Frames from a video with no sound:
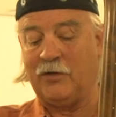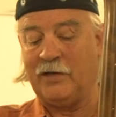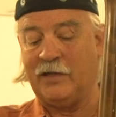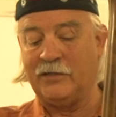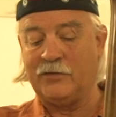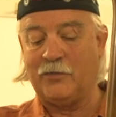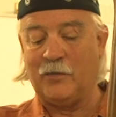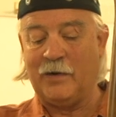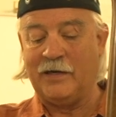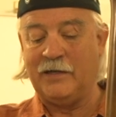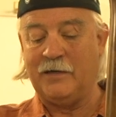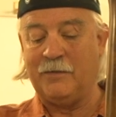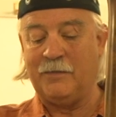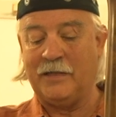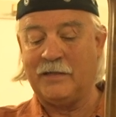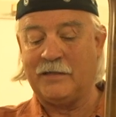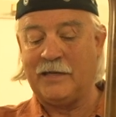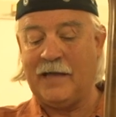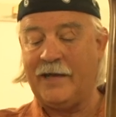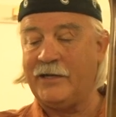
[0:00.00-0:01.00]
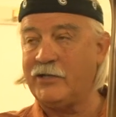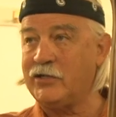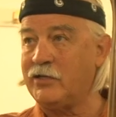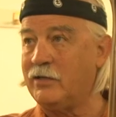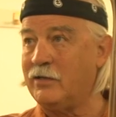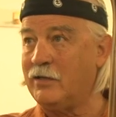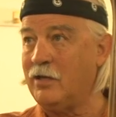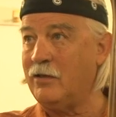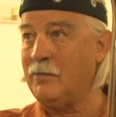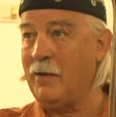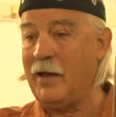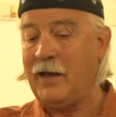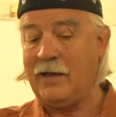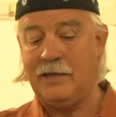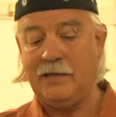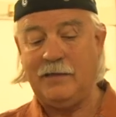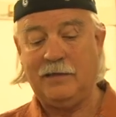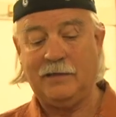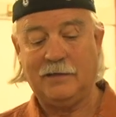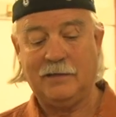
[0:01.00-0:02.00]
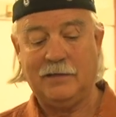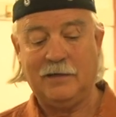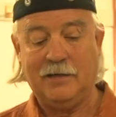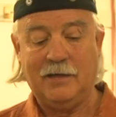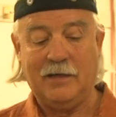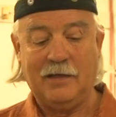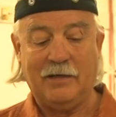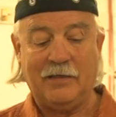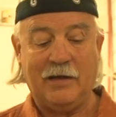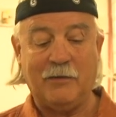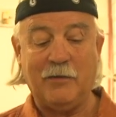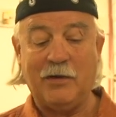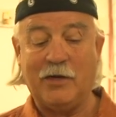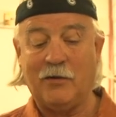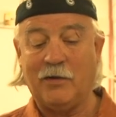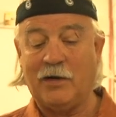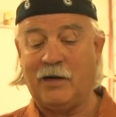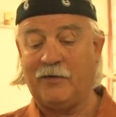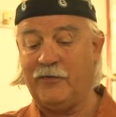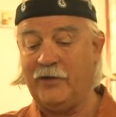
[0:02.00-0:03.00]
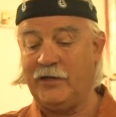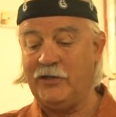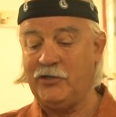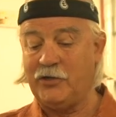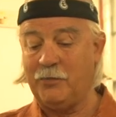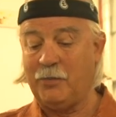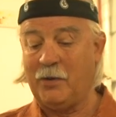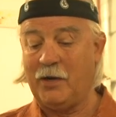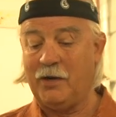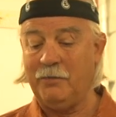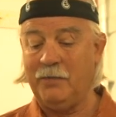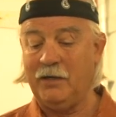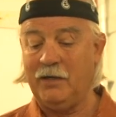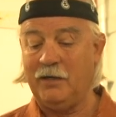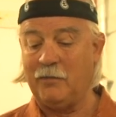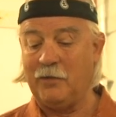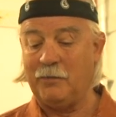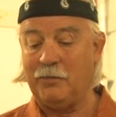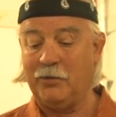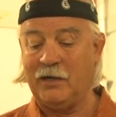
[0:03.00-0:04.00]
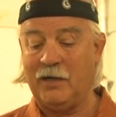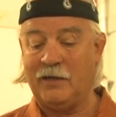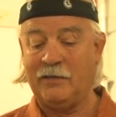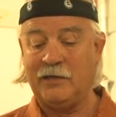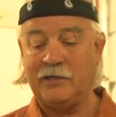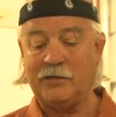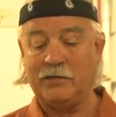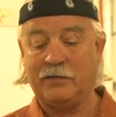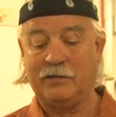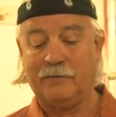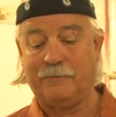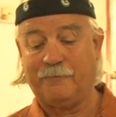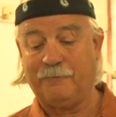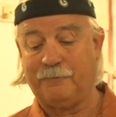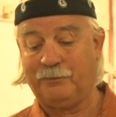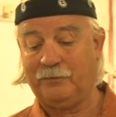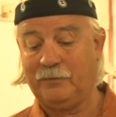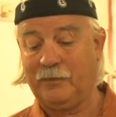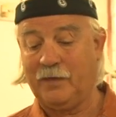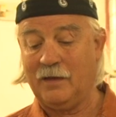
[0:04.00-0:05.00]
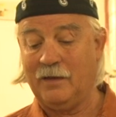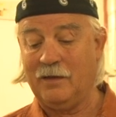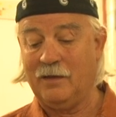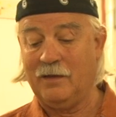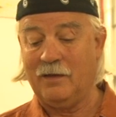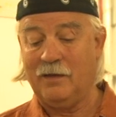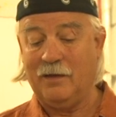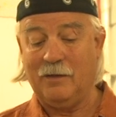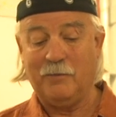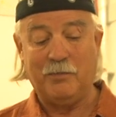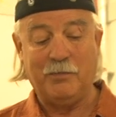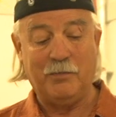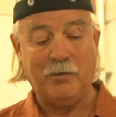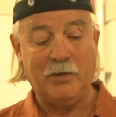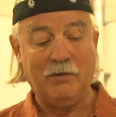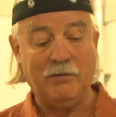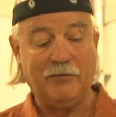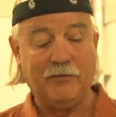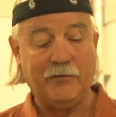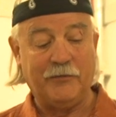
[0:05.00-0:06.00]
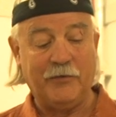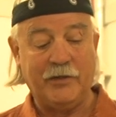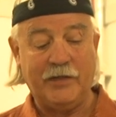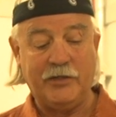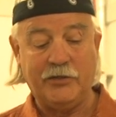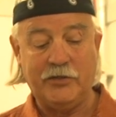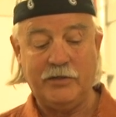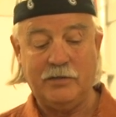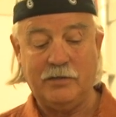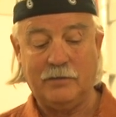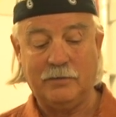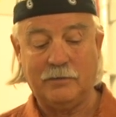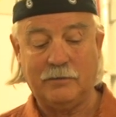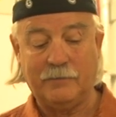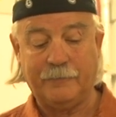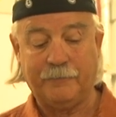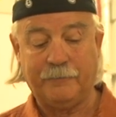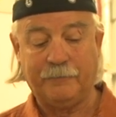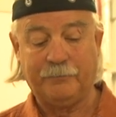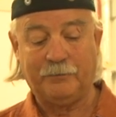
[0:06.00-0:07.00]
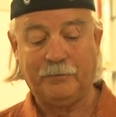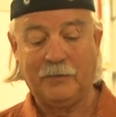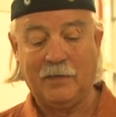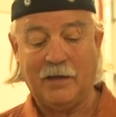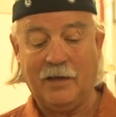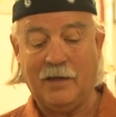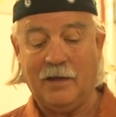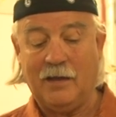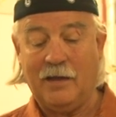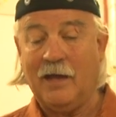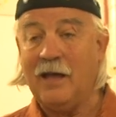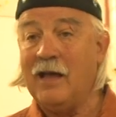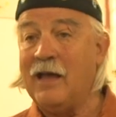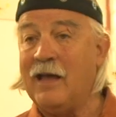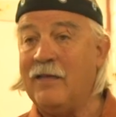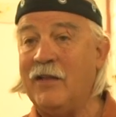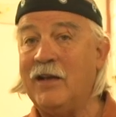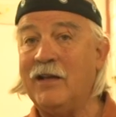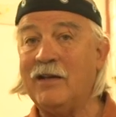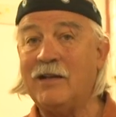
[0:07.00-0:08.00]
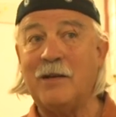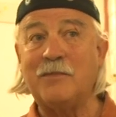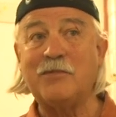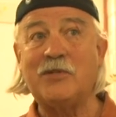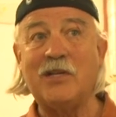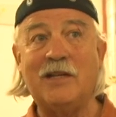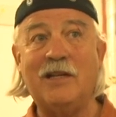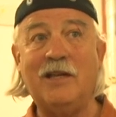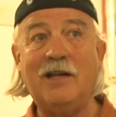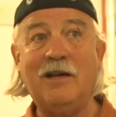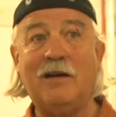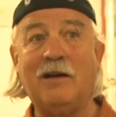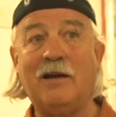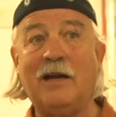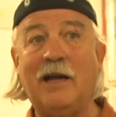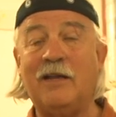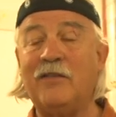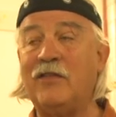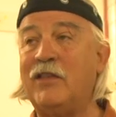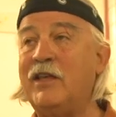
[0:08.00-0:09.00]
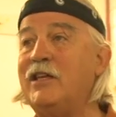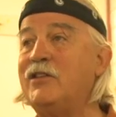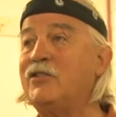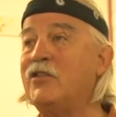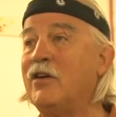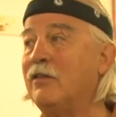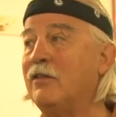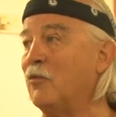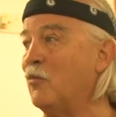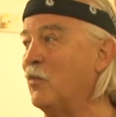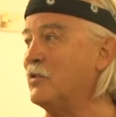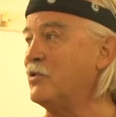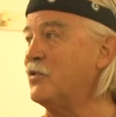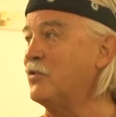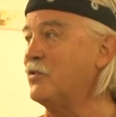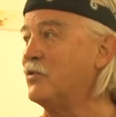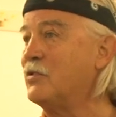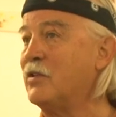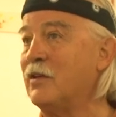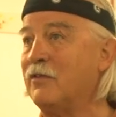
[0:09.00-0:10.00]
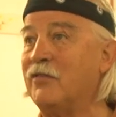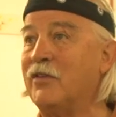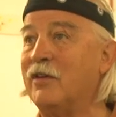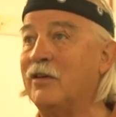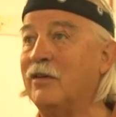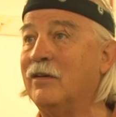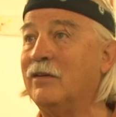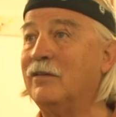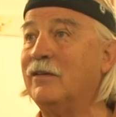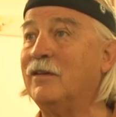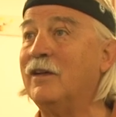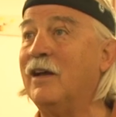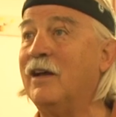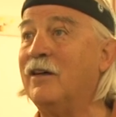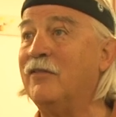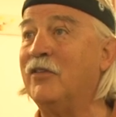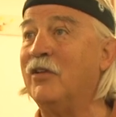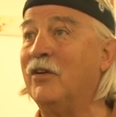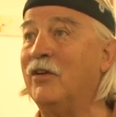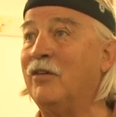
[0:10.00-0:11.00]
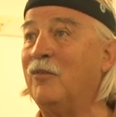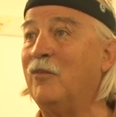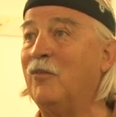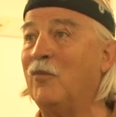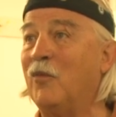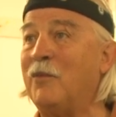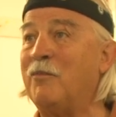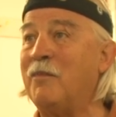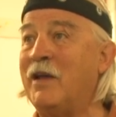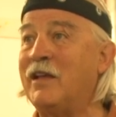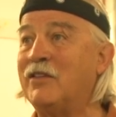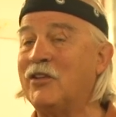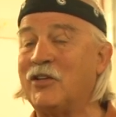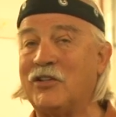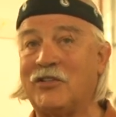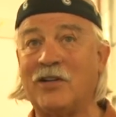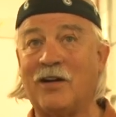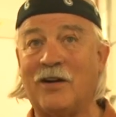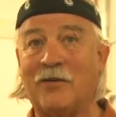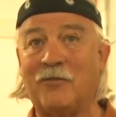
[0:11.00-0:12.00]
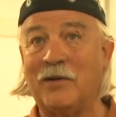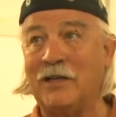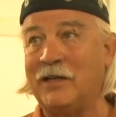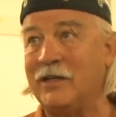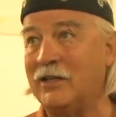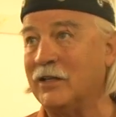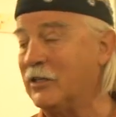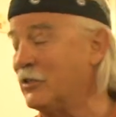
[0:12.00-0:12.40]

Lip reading: that it's ready to be attached to the body. Then we go in our finish department, and we put on these beautiful finishes. And then it comes in here, and these are the wizards of what make the guitar really the